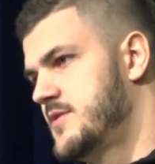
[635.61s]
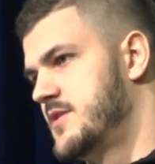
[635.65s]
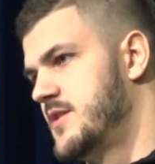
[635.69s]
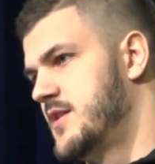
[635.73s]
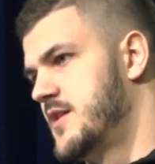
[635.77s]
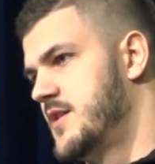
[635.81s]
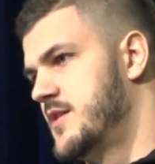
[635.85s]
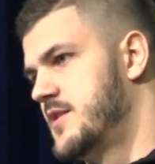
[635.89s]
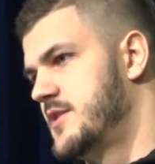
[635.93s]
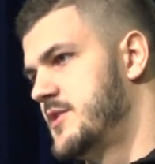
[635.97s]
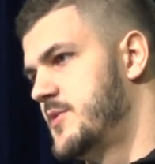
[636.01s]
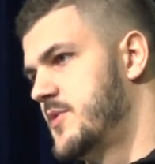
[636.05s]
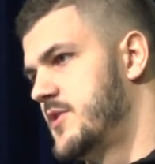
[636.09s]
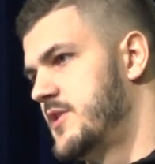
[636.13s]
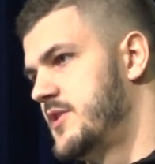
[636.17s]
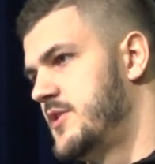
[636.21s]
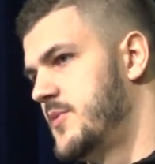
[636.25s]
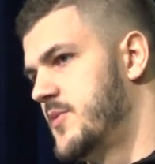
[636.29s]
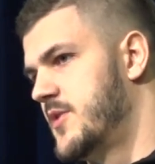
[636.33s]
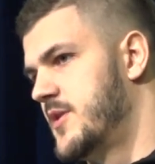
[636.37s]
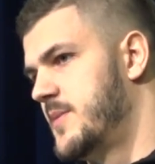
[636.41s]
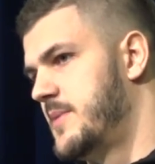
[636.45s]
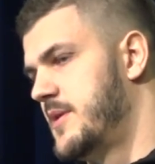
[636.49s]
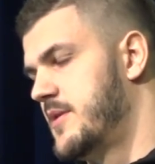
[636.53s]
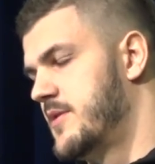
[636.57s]
Uh, you want you
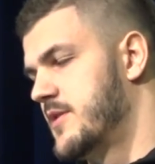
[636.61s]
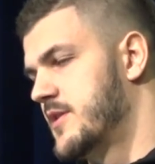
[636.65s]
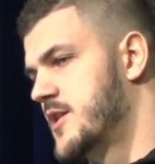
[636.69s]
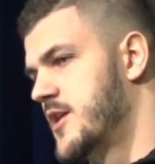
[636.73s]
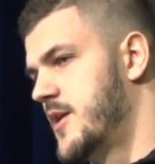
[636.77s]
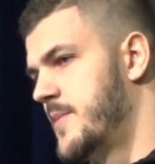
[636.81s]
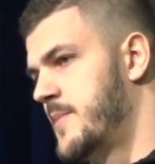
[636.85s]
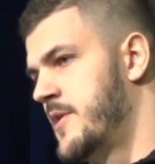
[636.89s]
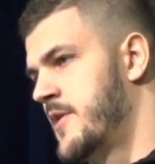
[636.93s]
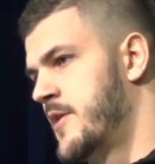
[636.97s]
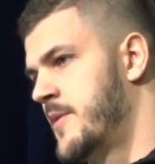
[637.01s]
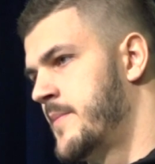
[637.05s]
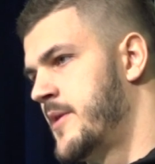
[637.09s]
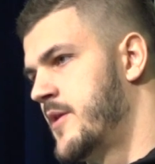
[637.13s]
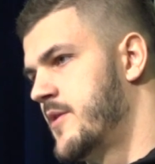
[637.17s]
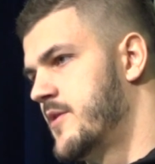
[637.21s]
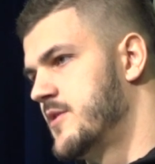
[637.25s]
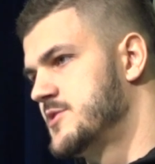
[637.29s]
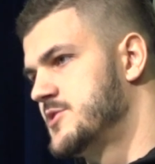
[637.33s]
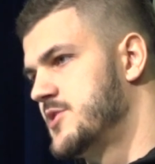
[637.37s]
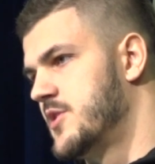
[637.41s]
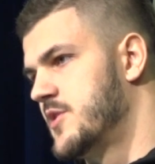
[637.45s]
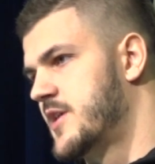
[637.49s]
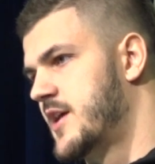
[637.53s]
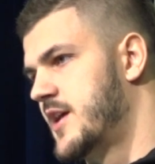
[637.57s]
want to be able to come here and be able to
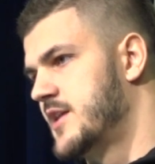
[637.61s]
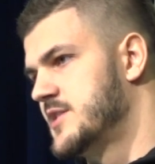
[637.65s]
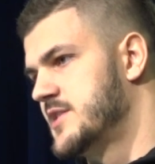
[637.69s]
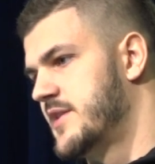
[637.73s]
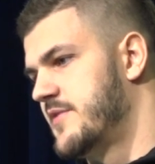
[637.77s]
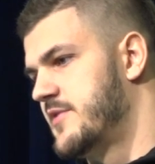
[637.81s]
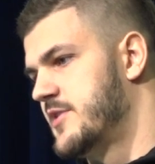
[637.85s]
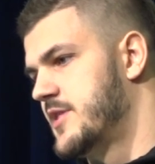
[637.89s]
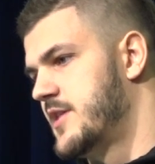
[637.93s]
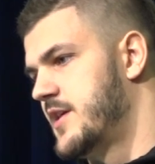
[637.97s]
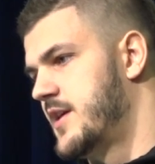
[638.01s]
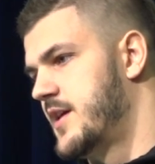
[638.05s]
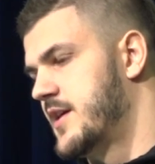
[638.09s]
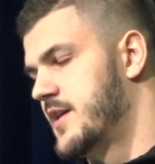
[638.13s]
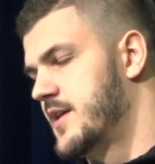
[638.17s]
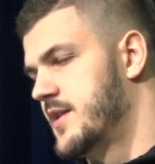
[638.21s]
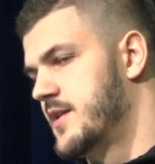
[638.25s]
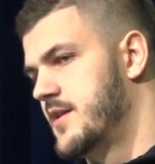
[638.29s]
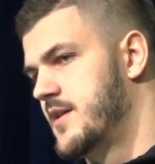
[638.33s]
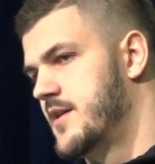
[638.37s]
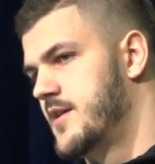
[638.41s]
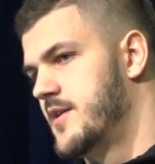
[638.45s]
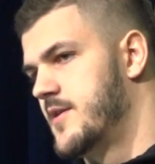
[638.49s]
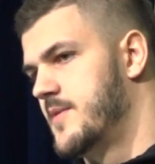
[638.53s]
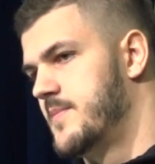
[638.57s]
showcase everything, and
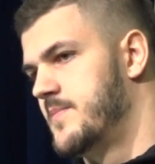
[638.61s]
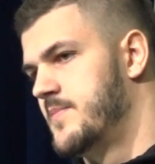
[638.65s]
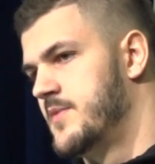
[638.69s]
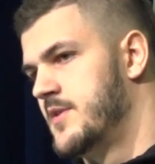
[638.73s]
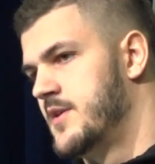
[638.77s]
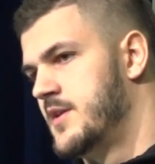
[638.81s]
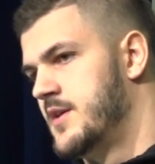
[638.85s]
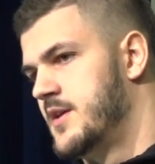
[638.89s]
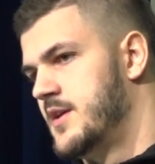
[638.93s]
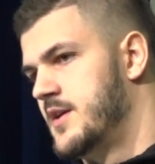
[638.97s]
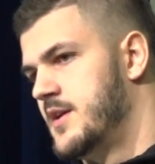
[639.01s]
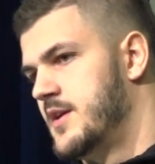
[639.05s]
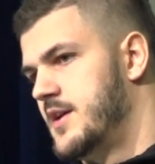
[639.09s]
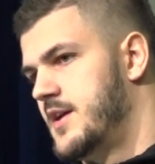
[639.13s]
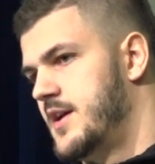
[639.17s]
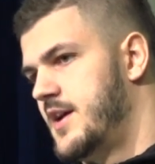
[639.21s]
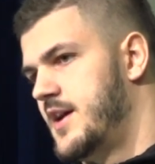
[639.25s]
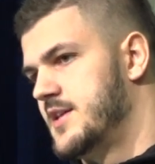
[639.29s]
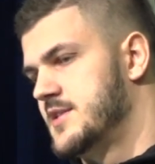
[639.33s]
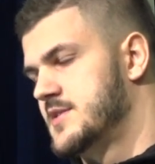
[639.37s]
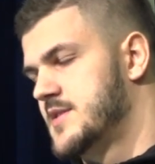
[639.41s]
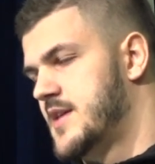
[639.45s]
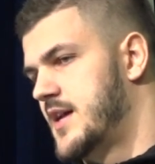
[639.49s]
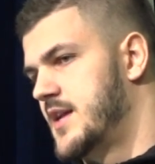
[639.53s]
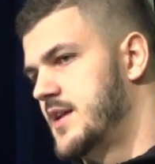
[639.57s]
um,
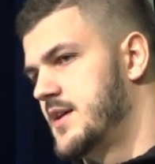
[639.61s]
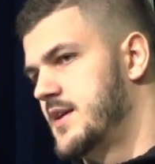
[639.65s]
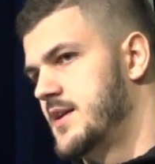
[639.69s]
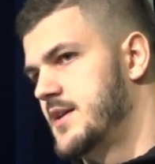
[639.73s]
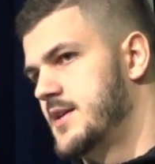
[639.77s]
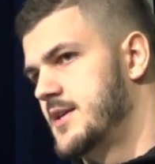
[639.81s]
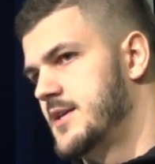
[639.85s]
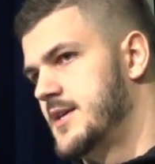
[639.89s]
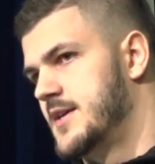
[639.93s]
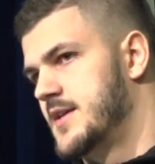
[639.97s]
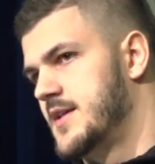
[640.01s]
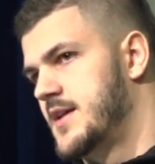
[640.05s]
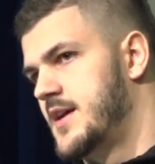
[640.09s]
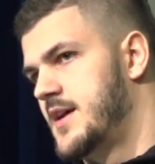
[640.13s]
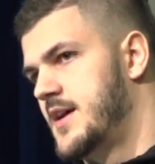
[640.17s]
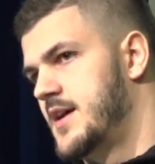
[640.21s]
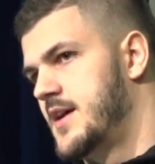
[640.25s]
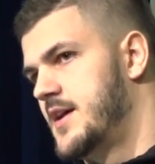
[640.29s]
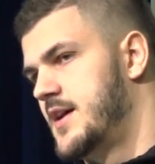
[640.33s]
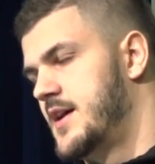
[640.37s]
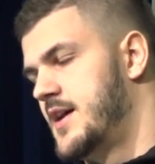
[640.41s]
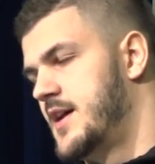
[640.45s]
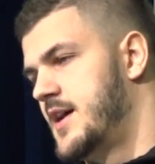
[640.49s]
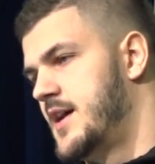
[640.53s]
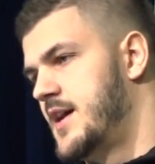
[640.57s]
it's kind of uh,
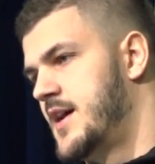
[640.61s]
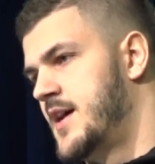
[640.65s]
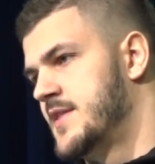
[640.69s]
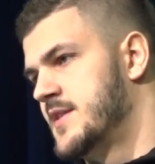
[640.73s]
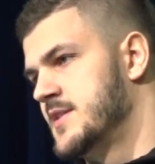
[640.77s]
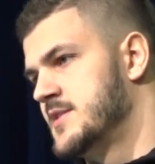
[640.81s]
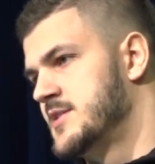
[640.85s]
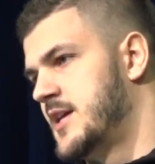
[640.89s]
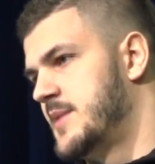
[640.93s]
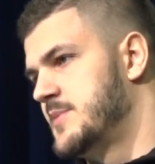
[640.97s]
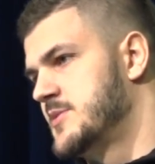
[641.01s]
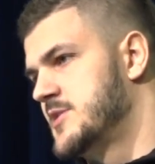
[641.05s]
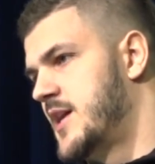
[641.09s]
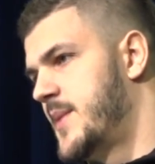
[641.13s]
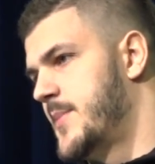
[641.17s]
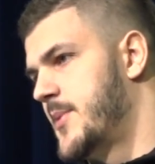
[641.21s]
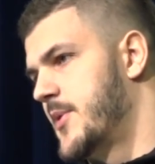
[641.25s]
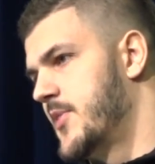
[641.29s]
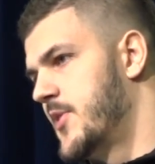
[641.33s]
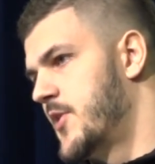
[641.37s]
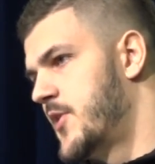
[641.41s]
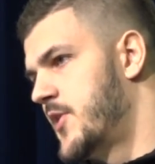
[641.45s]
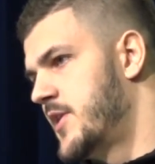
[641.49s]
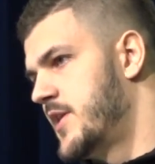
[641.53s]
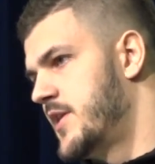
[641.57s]
at the same time you're
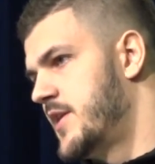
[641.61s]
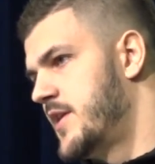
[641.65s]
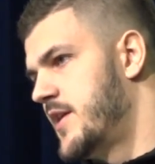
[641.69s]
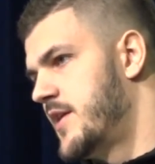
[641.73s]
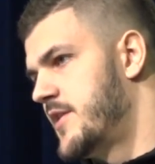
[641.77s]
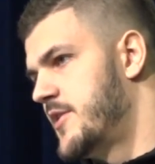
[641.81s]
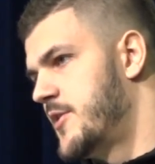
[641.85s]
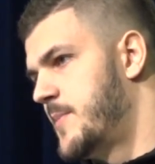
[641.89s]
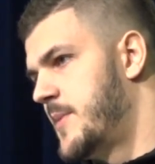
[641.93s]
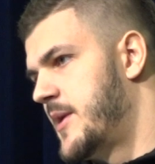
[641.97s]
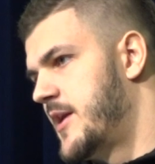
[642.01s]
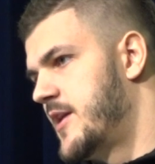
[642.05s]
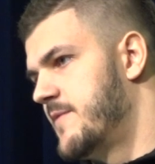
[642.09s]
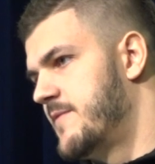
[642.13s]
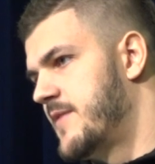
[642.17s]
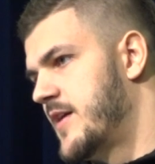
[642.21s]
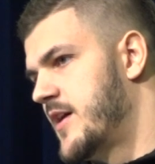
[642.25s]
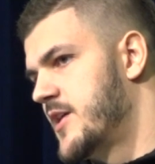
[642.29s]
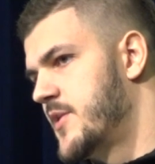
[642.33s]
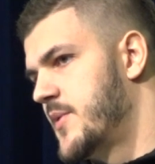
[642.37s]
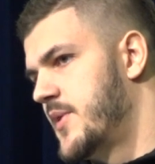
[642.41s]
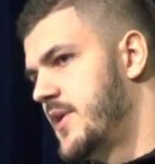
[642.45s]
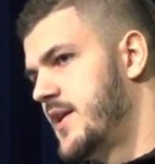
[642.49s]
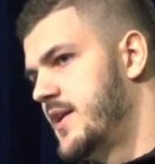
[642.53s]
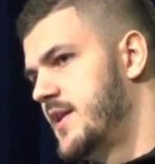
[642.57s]
learning and you're being
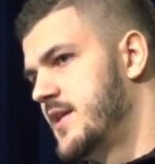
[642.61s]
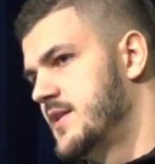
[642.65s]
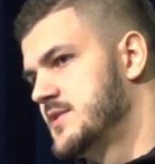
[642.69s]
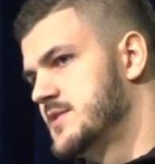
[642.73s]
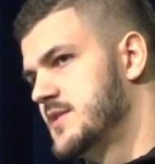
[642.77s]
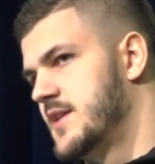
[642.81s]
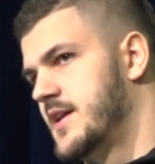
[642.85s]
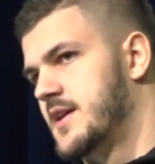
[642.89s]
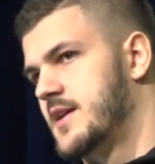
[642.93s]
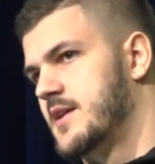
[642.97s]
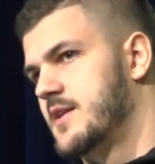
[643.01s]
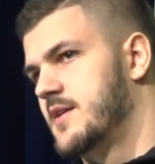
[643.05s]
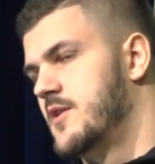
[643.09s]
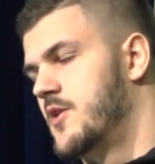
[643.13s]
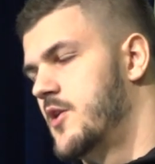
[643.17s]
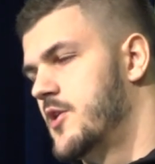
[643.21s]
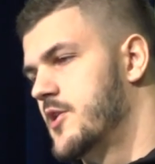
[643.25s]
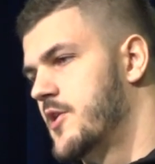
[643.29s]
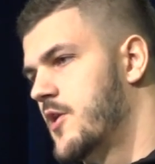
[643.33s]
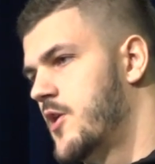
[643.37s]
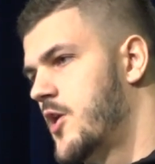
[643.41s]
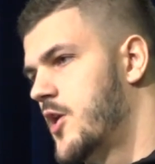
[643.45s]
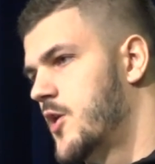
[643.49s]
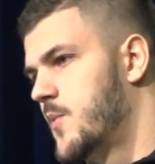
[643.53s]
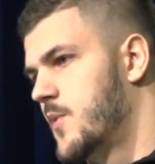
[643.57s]
evaluated, it's like all
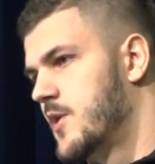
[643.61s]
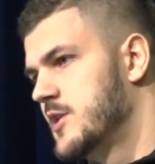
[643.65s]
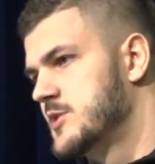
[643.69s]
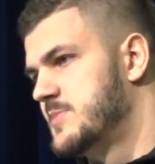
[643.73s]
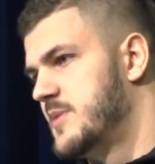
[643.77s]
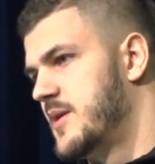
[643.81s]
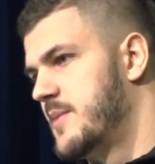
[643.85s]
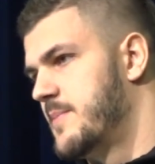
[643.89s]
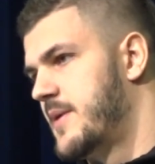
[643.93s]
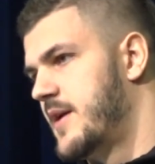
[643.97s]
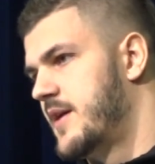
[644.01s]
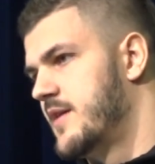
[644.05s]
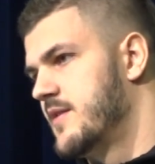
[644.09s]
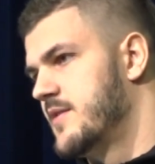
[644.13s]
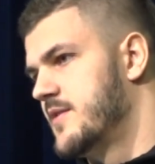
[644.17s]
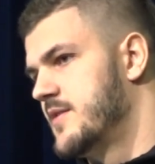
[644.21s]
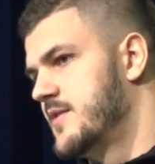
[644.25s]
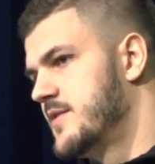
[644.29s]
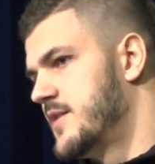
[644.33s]
your hard work's being paid.